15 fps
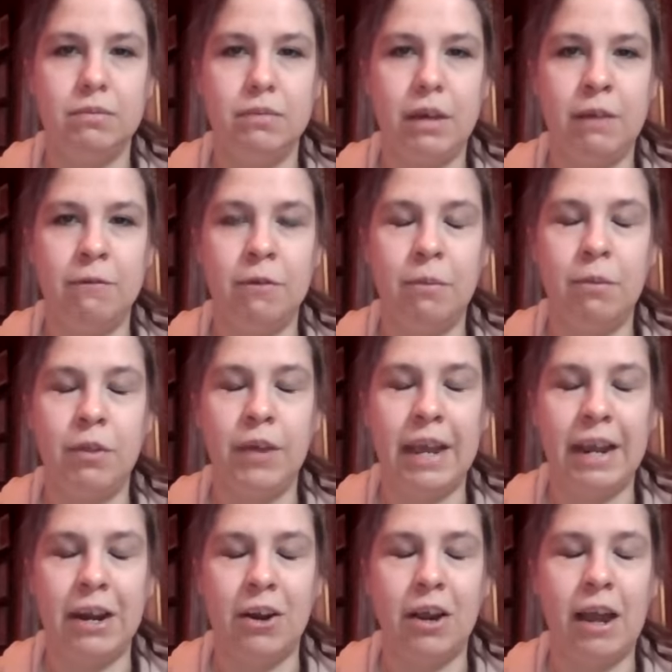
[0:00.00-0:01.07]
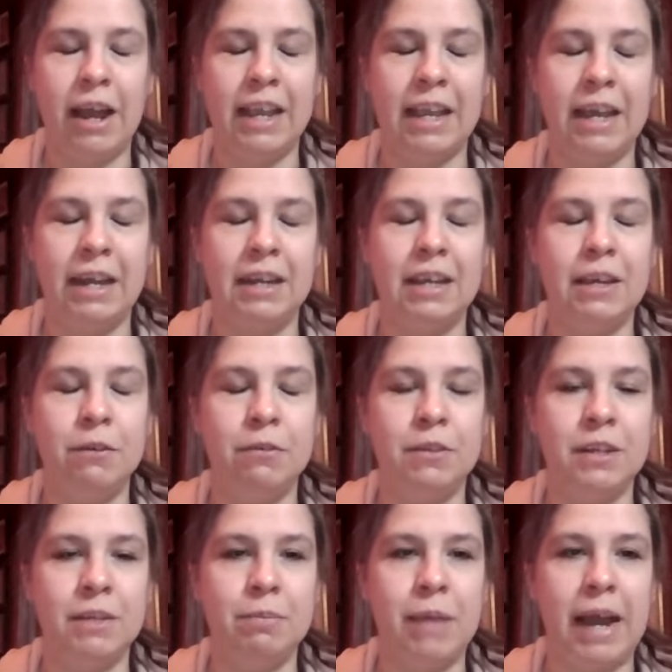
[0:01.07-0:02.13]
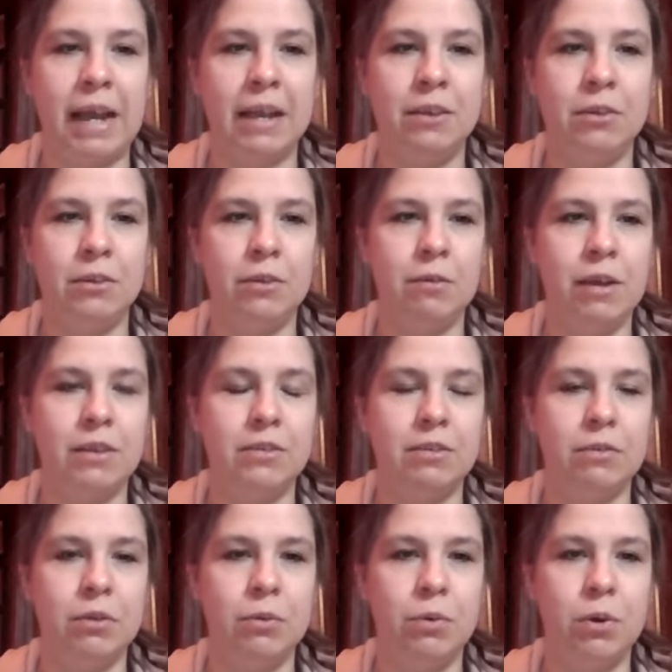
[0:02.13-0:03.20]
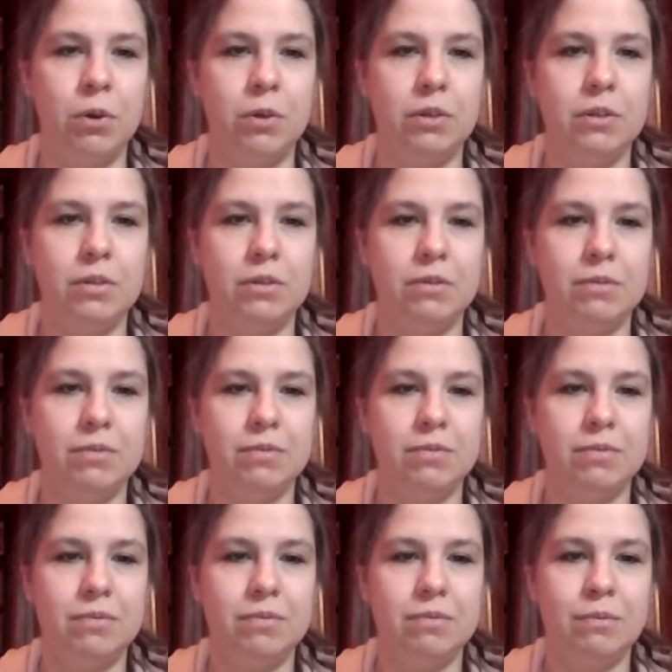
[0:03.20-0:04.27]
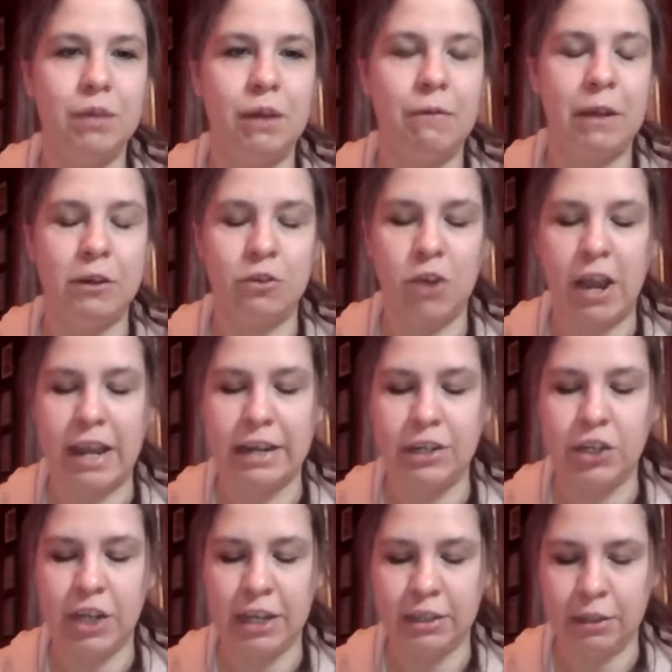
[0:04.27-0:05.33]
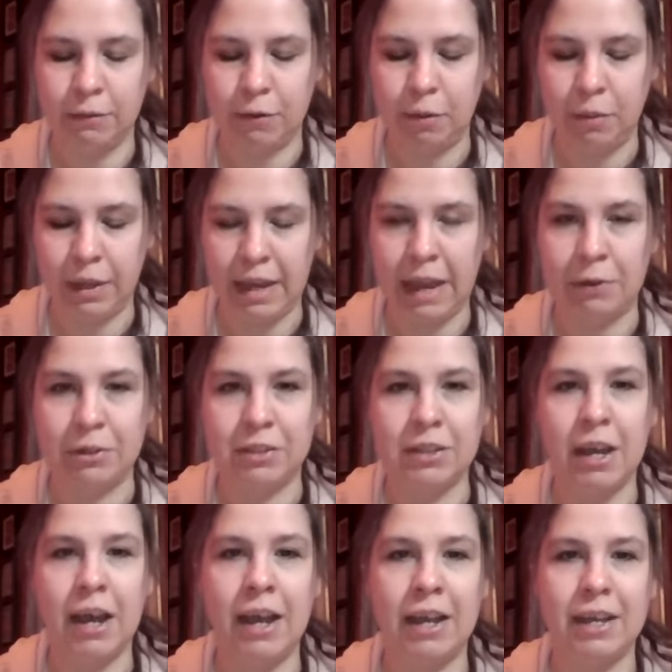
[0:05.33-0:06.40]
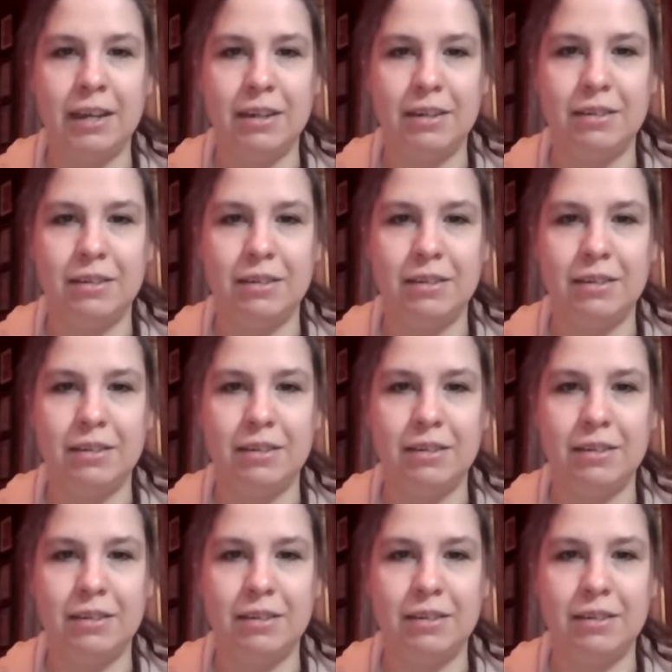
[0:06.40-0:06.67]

And from there, I can gift it back to the rest of the world. But if I try and chase it from the outside,